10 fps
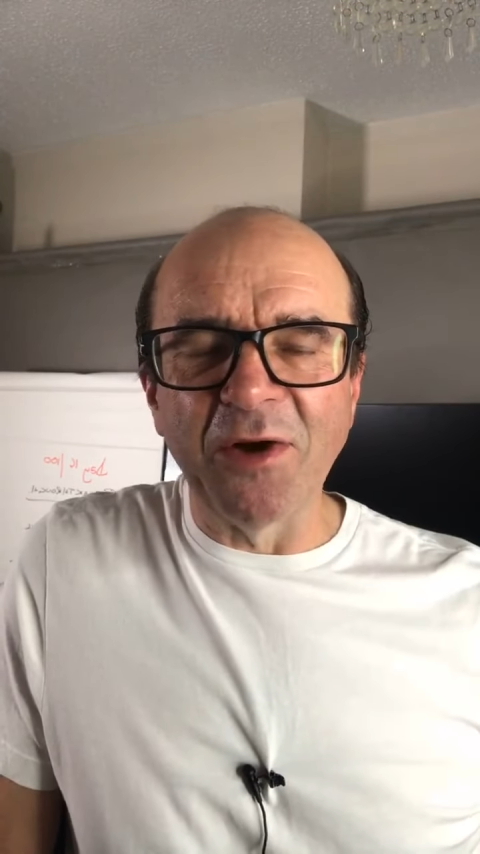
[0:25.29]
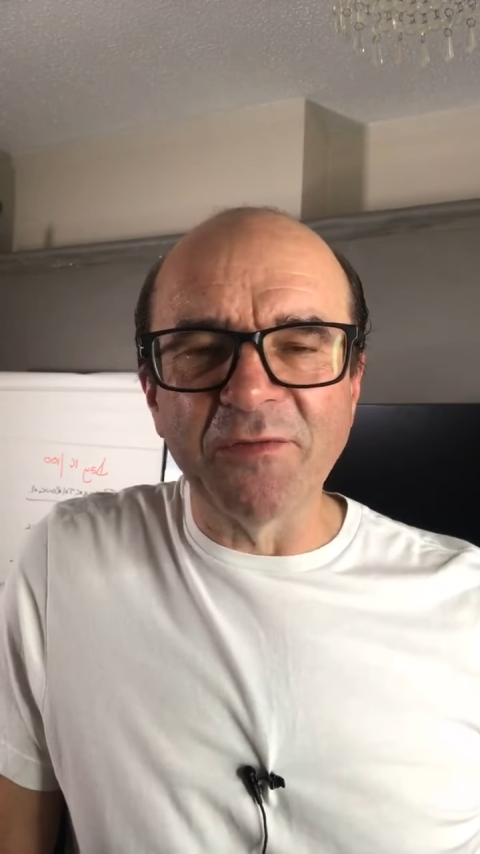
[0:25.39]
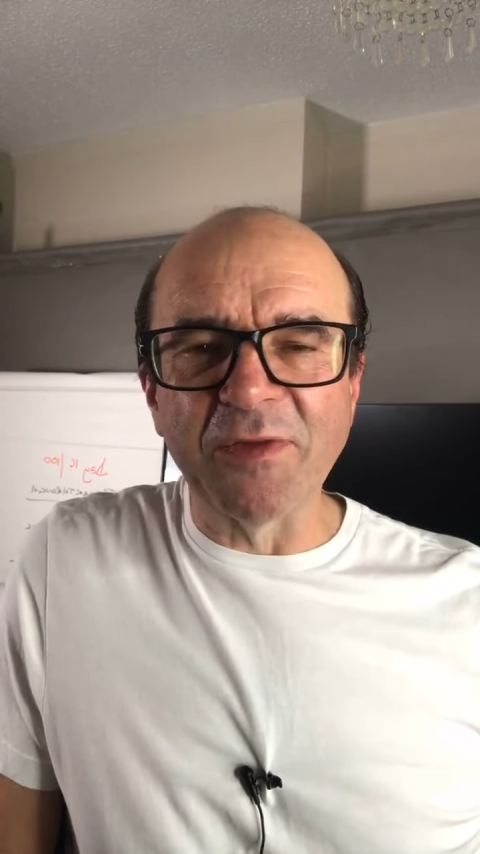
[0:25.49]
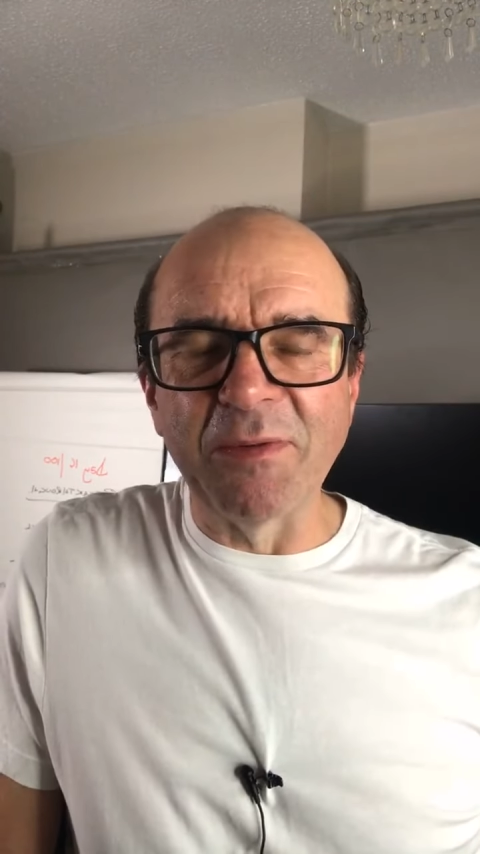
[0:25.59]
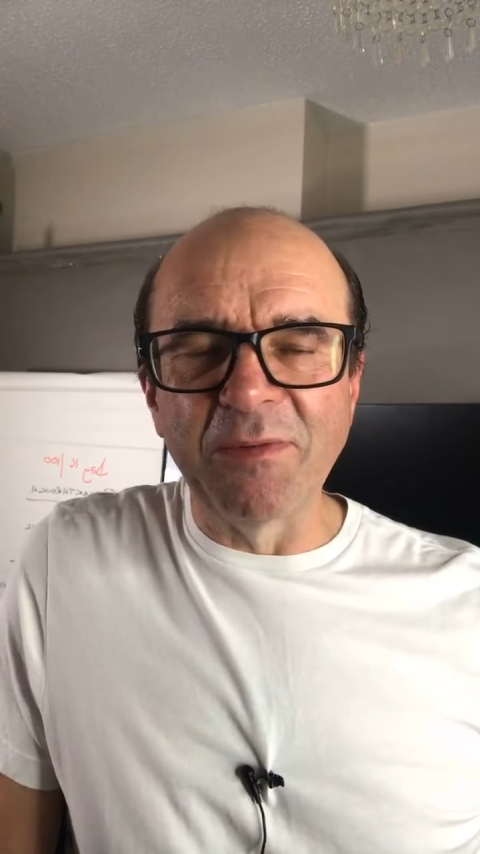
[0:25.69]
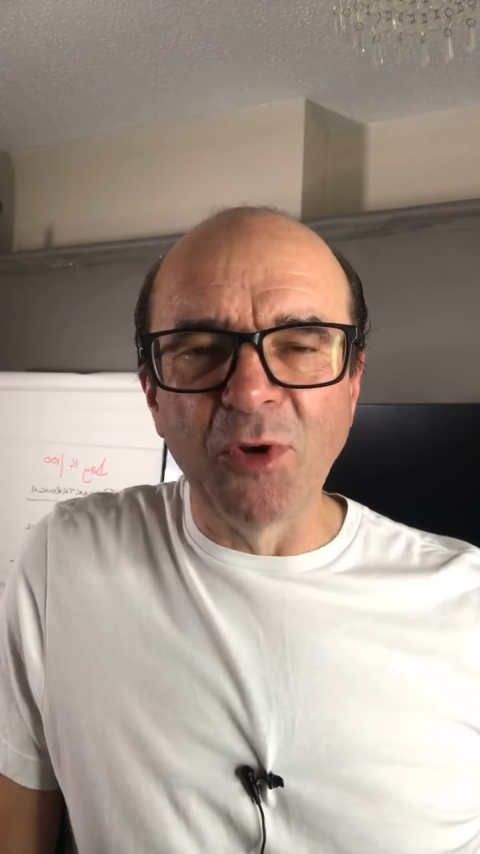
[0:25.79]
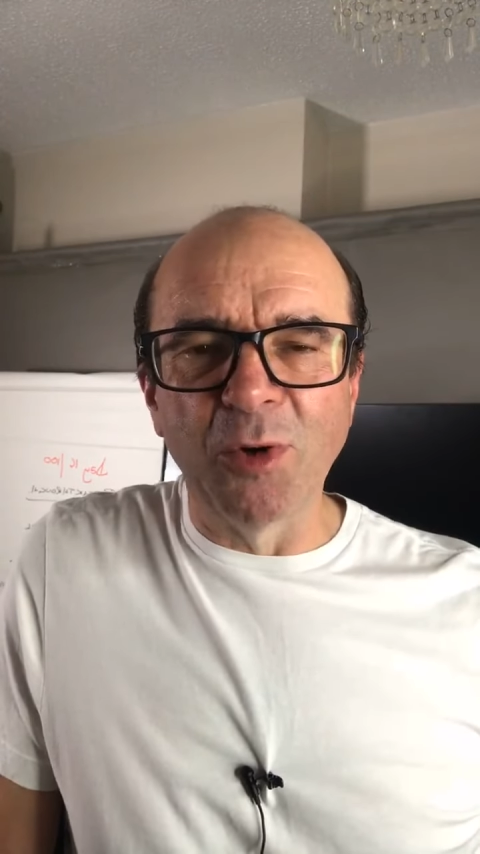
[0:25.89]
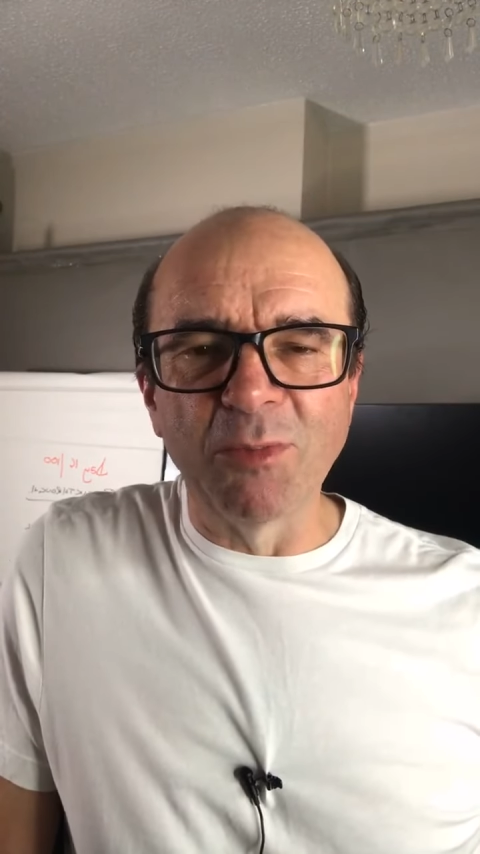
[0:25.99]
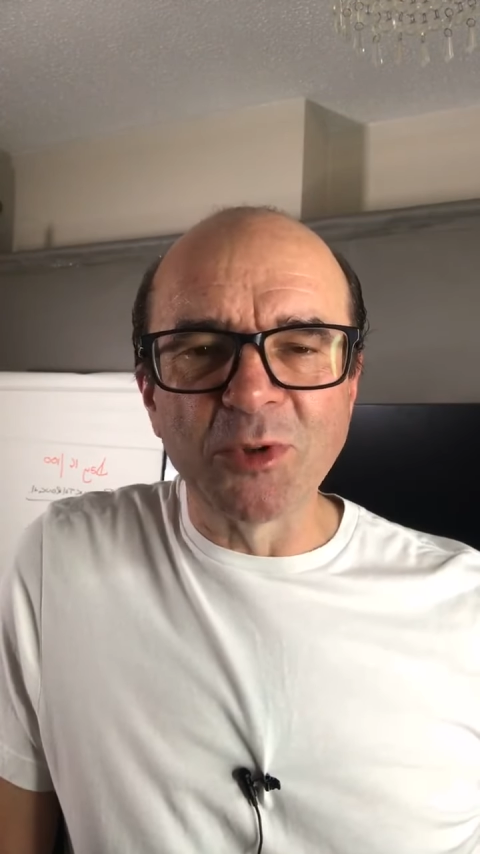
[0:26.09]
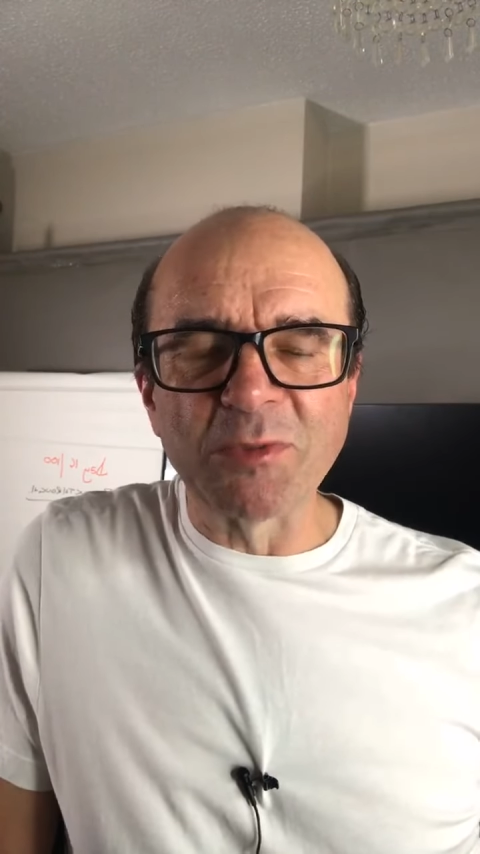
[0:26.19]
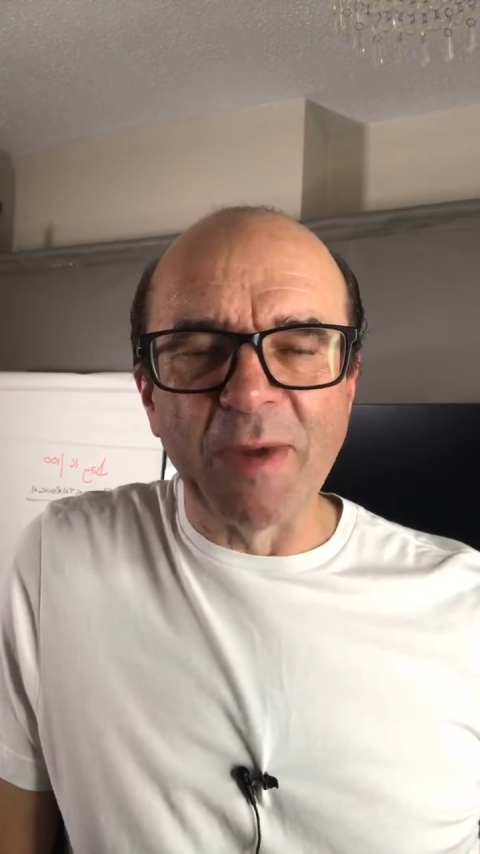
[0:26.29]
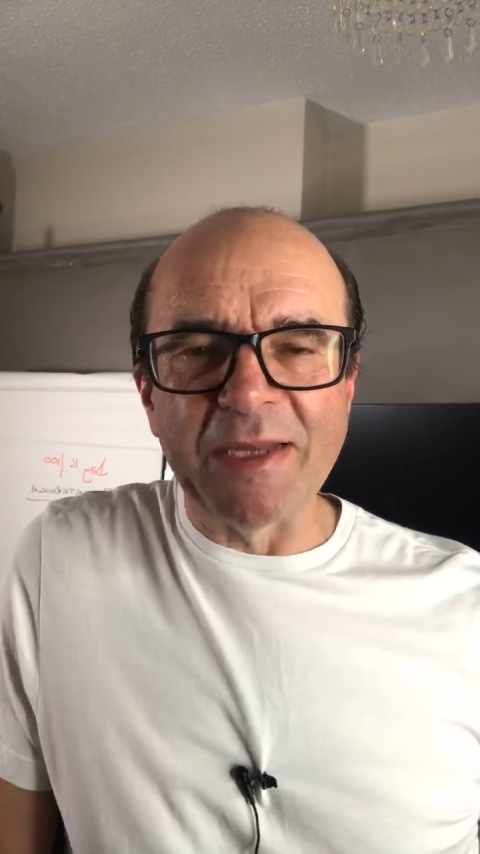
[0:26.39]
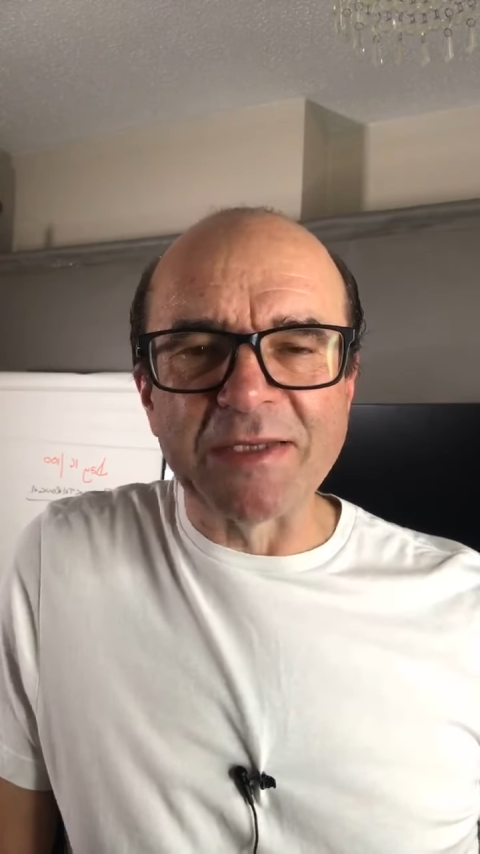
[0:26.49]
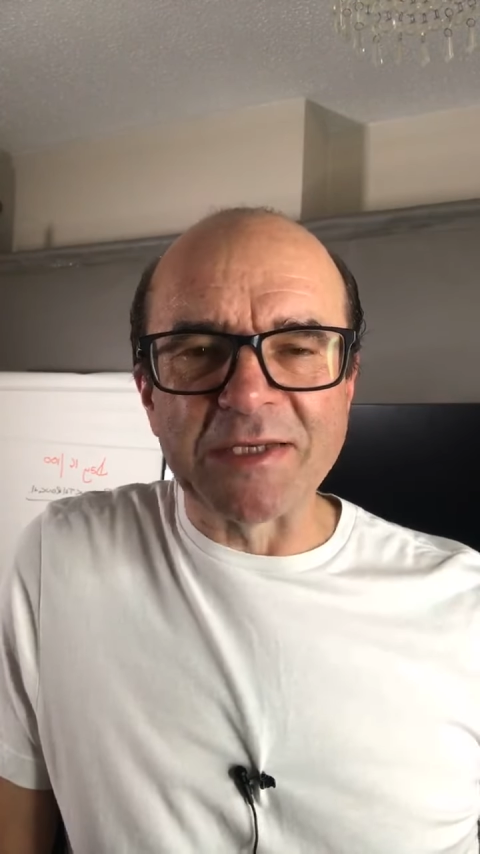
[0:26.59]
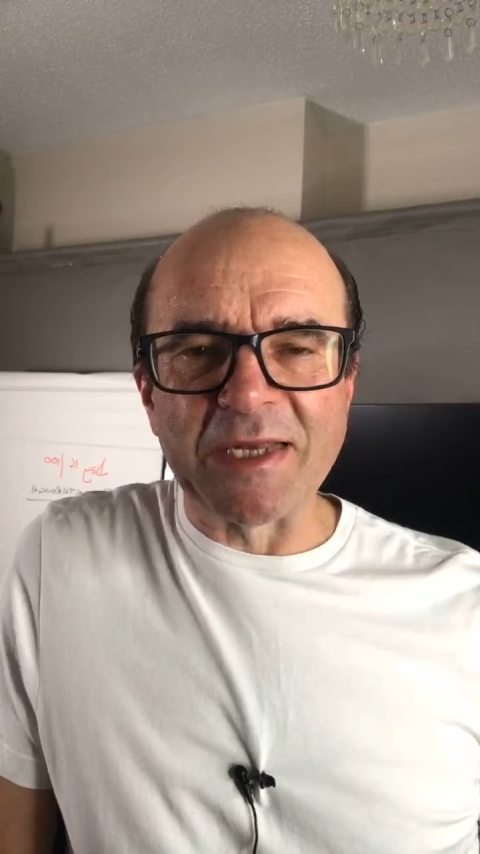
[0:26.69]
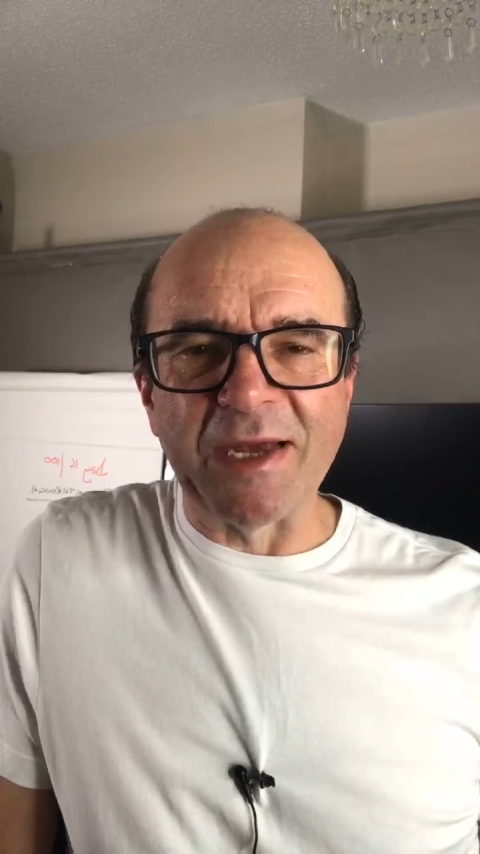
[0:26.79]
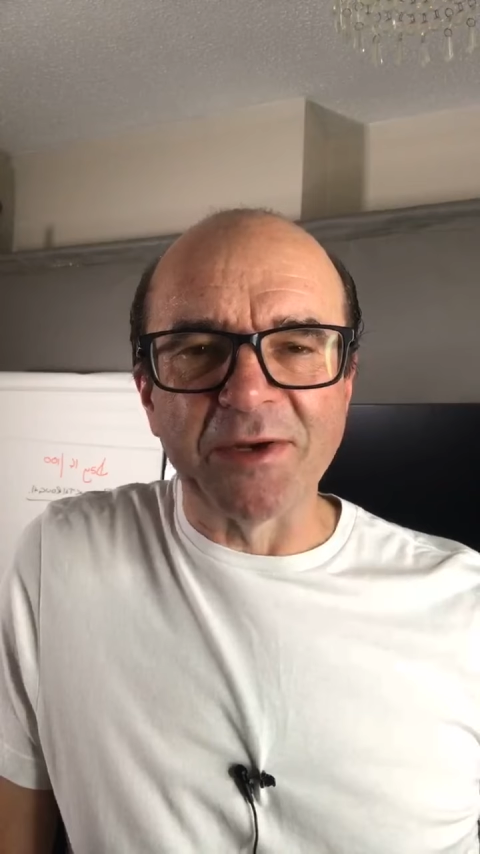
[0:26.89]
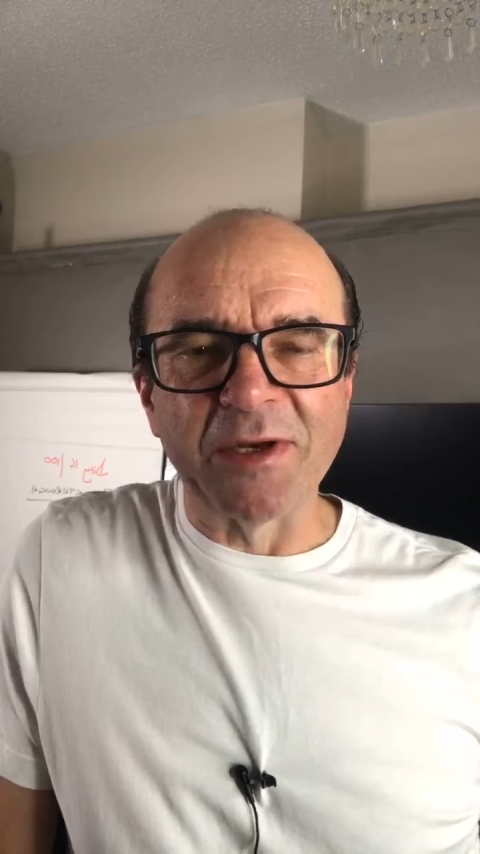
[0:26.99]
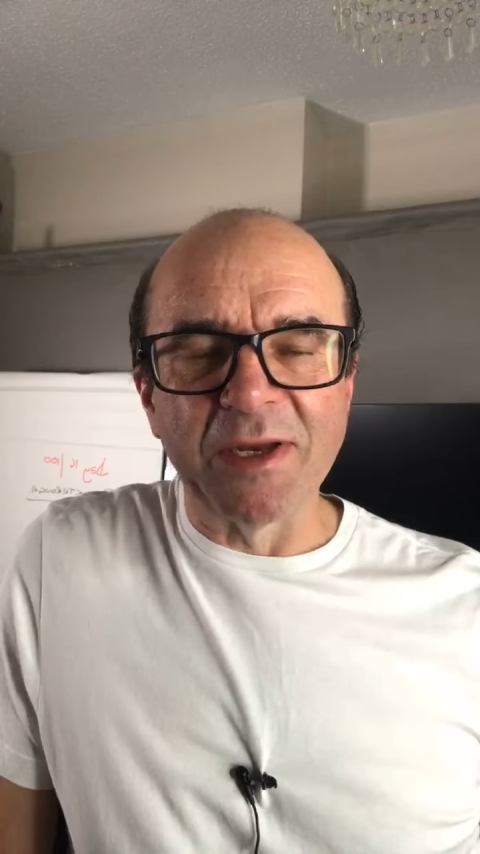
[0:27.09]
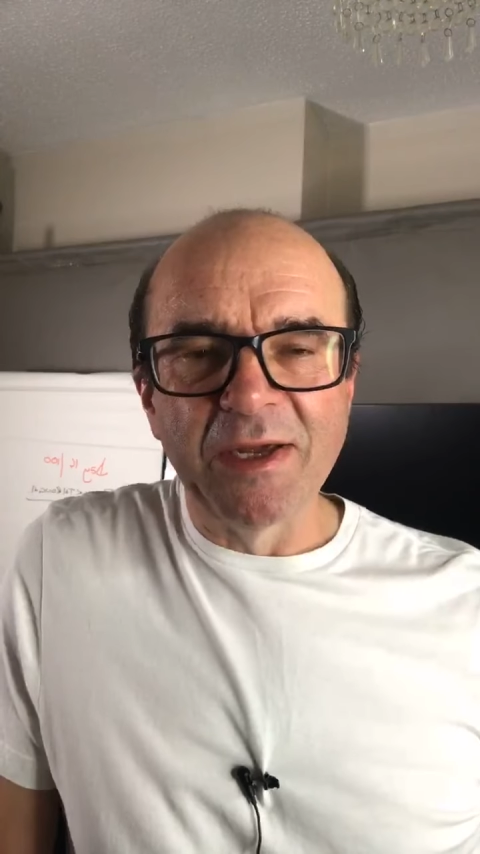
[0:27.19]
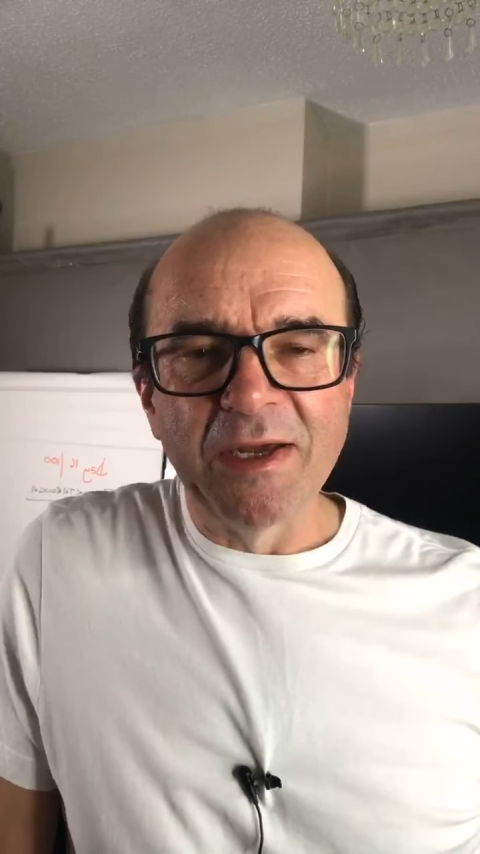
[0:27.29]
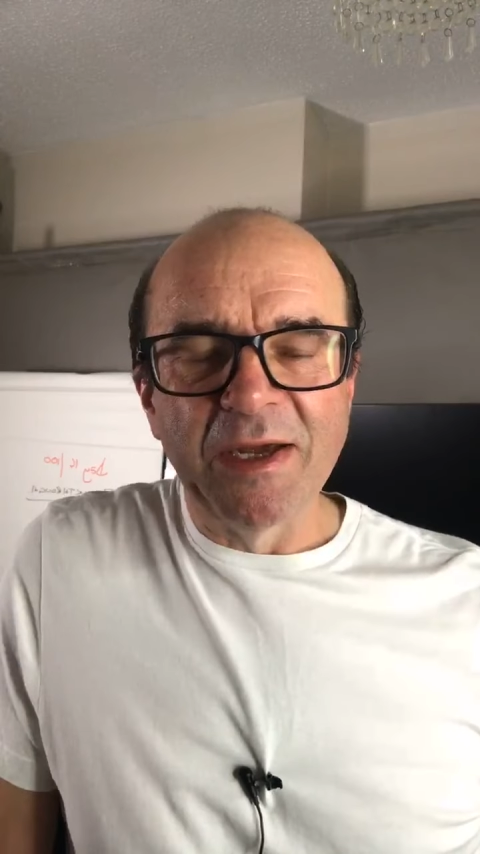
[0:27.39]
Often normal's made to sound